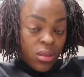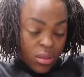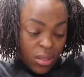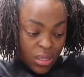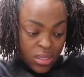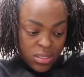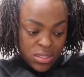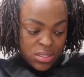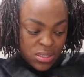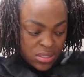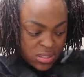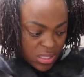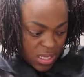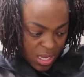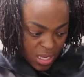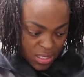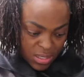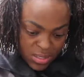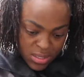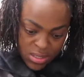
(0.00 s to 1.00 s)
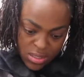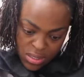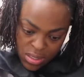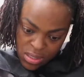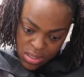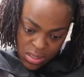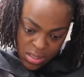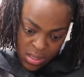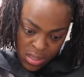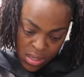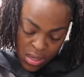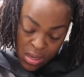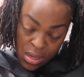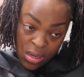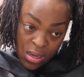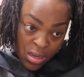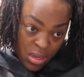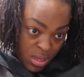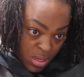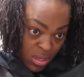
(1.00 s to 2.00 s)
that it's nice
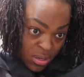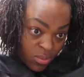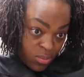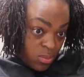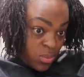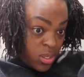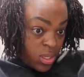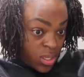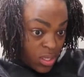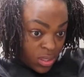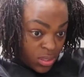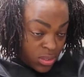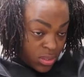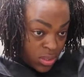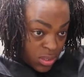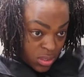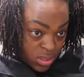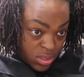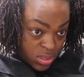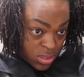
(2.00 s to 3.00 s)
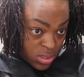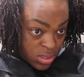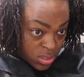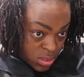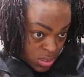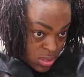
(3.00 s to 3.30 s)
and rinsed,